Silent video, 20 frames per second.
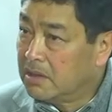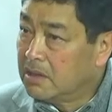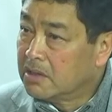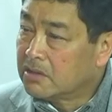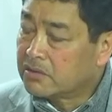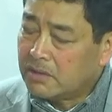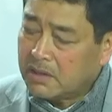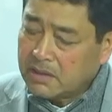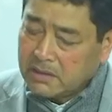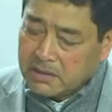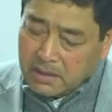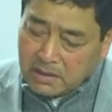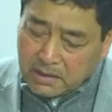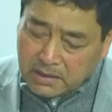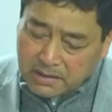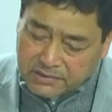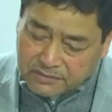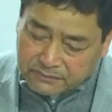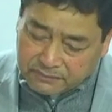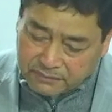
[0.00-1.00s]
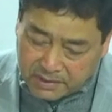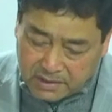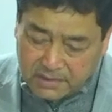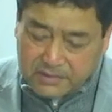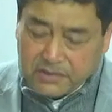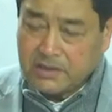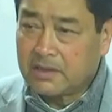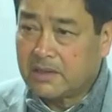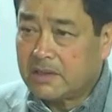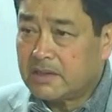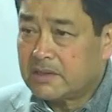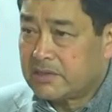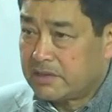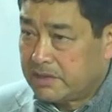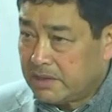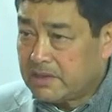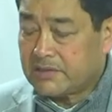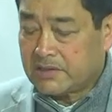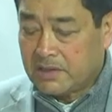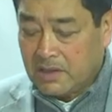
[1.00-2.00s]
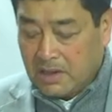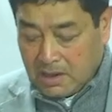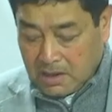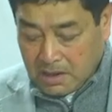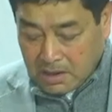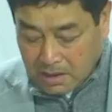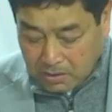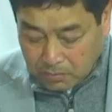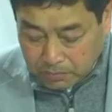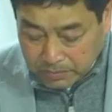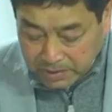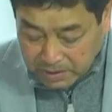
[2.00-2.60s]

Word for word: So I think it's very serious. Yes, uh, we